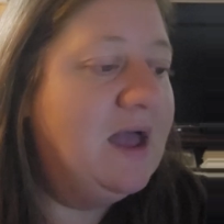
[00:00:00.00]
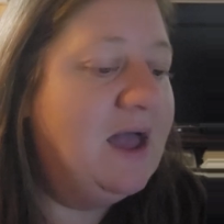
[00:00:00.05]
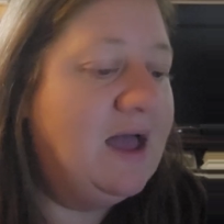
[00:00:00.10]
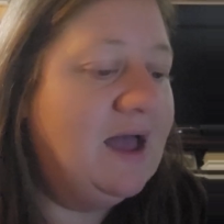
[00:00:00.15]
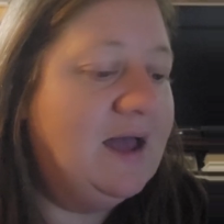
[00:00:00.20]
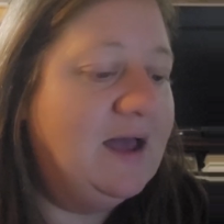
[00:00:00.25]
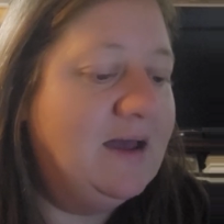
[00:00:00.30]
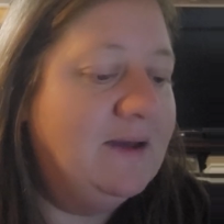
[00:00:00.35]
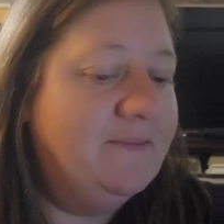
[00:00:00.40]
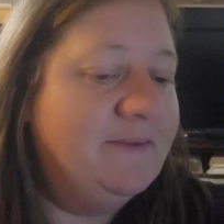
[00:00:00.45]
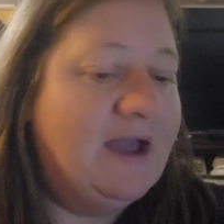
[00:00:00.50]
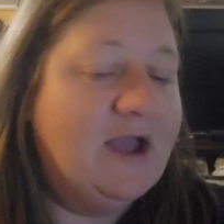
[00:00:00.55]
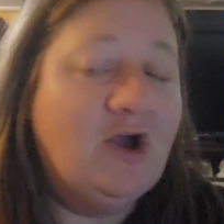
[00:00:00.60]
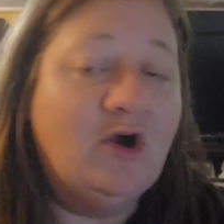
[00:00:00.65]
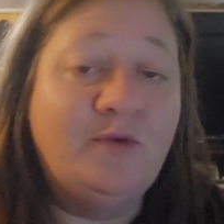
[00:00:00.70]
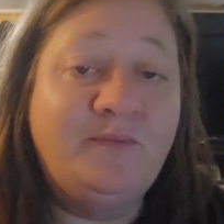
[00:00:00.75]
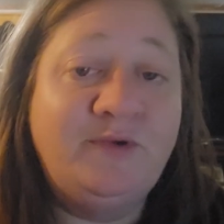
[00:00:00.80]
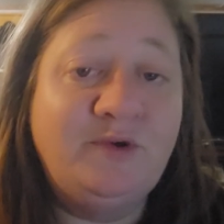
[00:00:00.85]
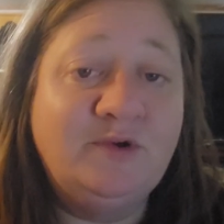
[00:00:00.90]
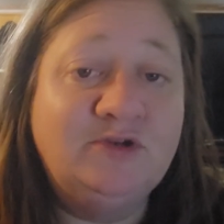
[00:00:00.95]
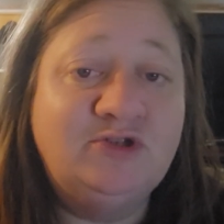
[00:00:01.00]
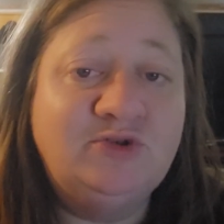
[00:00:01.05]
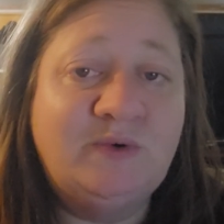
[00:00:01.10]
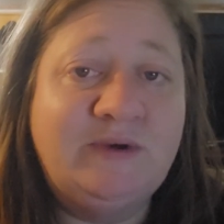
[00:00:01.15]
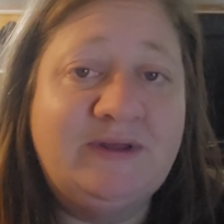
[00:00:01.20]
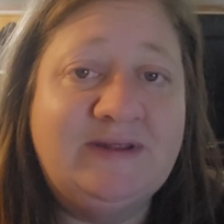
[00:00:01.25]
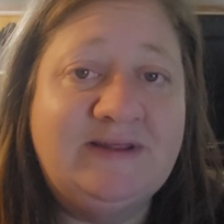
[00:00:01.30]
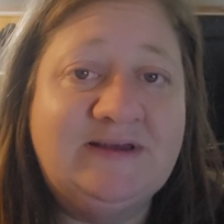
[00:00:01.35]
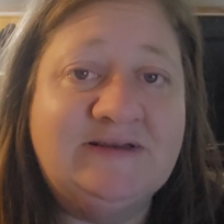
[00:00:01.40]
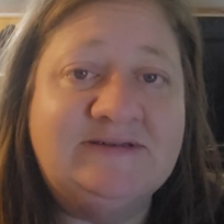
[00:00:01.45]
I hope you
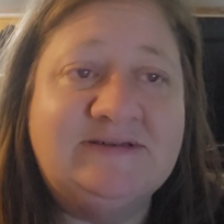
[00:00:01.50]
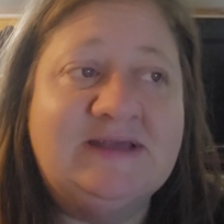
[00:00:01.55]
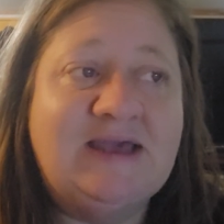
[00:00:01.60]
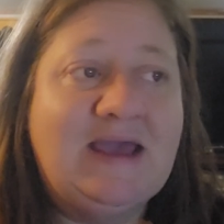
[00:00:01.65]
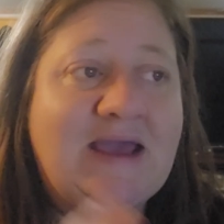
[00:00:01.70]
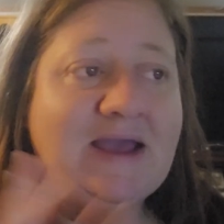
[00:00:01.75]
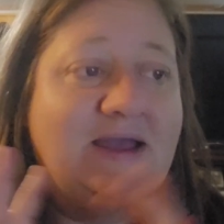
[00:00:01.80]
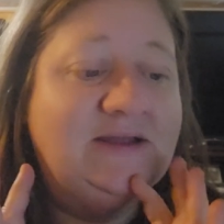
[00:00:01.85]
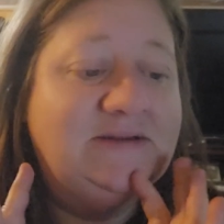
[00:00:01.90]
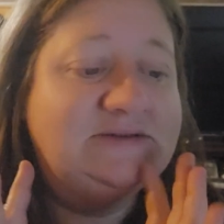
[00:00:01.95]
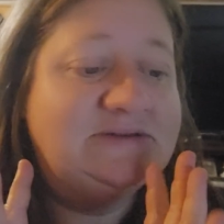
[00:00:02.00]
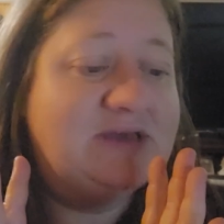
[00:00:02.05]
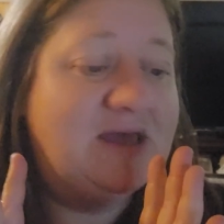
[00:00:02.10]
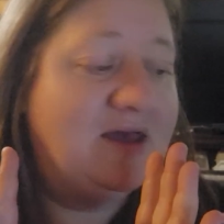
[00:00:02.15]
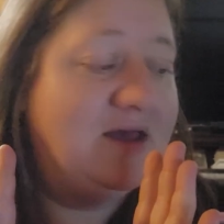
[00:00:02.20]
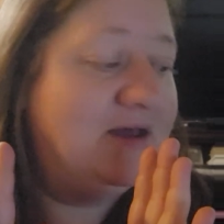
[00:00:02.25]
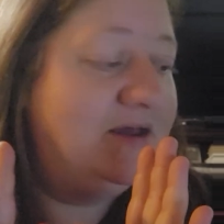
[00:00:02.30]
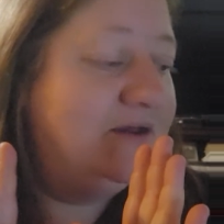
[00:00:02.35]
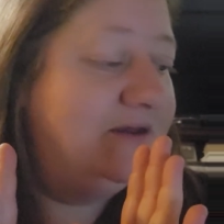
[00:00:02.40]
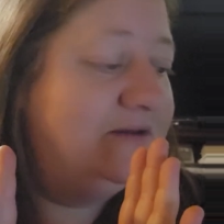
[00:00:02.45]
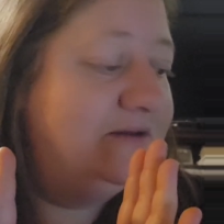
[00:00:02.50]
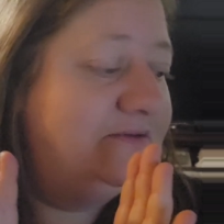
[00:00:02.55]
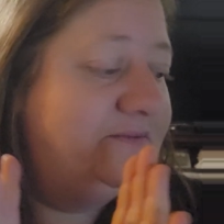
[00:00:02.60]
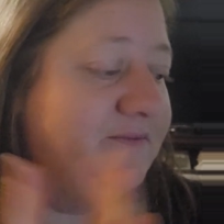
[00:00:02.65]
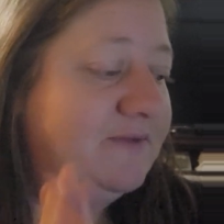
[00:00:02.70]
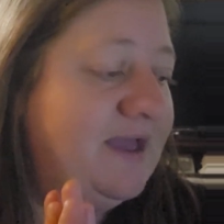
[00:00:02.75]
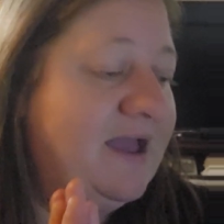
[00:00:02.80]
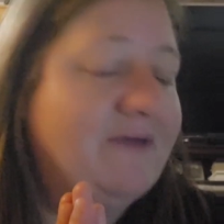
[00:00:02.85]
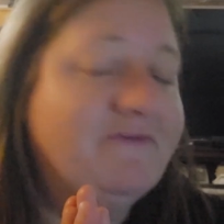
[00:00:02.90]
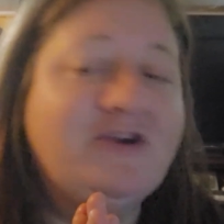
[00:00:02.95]
enjoy this, and
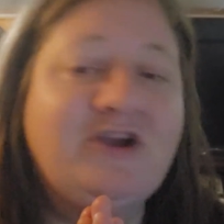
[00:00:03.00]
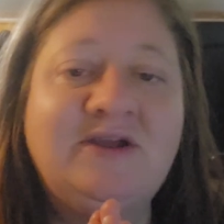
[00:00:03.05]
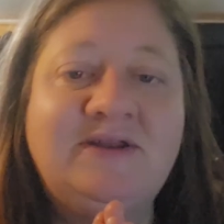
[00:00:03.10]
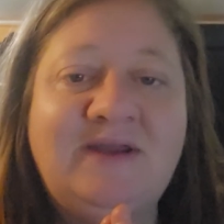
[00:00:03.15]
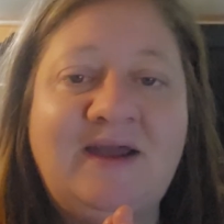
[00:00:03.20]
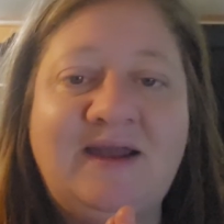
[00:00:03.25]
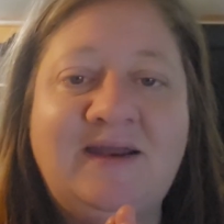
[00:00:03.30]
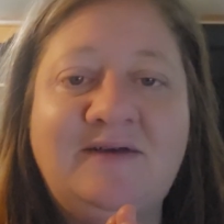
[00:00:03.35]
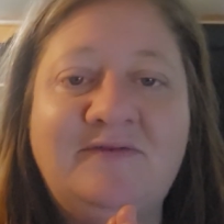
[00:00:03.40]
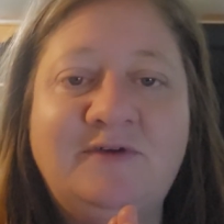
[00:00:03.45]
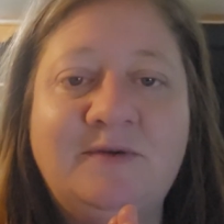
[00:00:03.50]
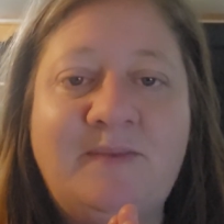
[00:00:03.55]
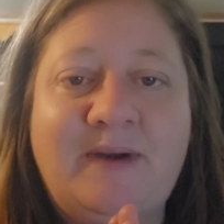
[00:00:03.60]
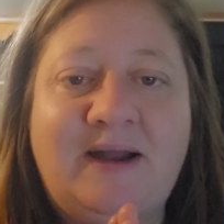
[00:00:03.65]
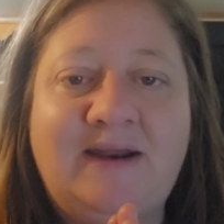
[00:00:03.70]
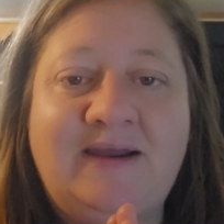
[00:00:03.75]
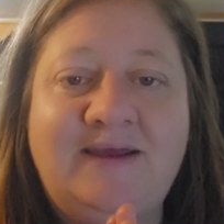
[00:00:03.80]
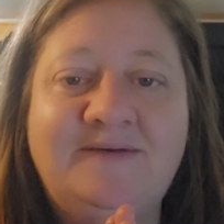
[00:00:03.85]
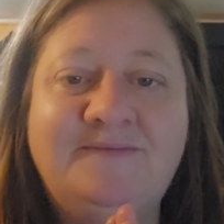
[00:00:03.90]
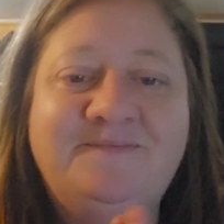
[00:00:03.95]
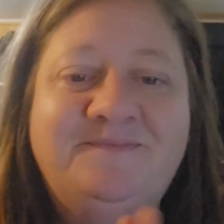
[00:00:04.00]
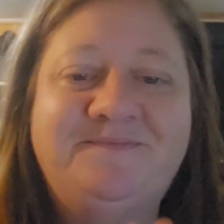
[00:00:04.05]
have a good night, everybody.